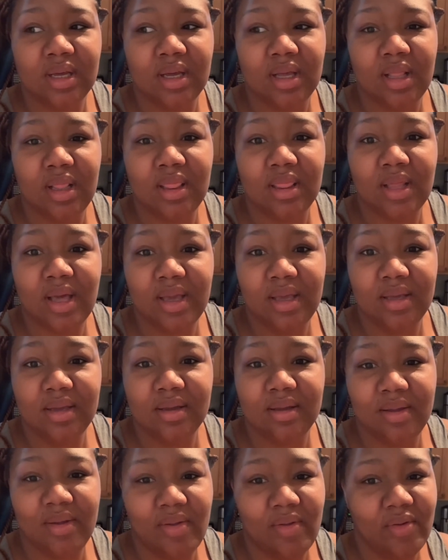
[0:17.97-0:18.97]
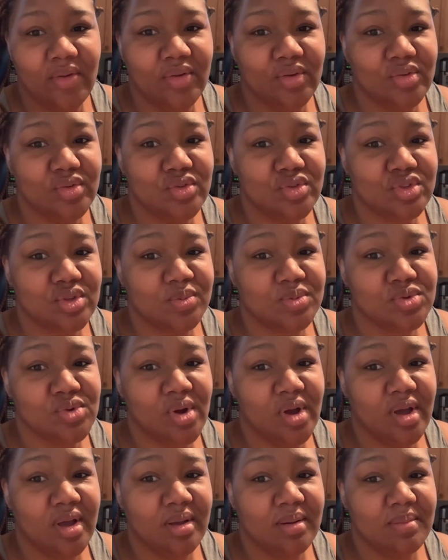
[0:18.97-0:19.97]
like,
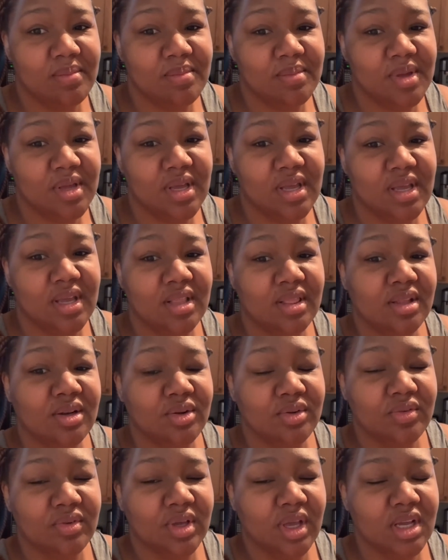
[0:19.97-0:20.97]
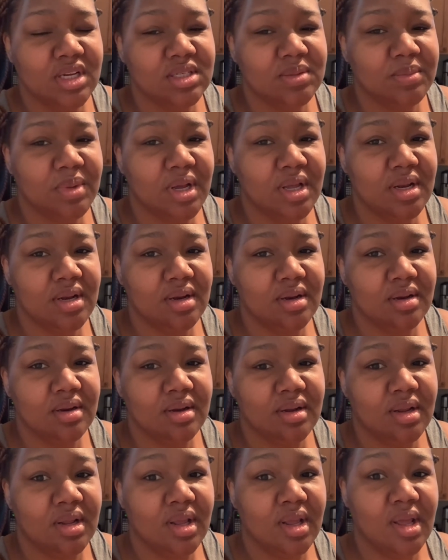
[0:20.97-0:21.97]
subscribe, and hit the notification button
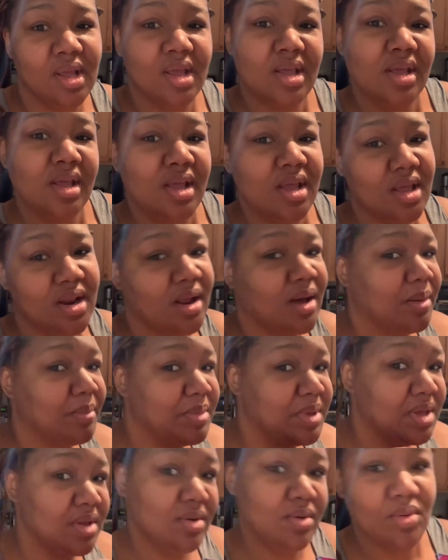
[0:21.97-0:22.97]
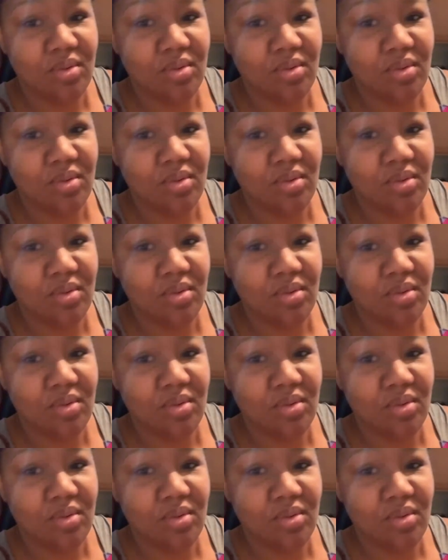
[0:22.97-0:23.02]
and I'll be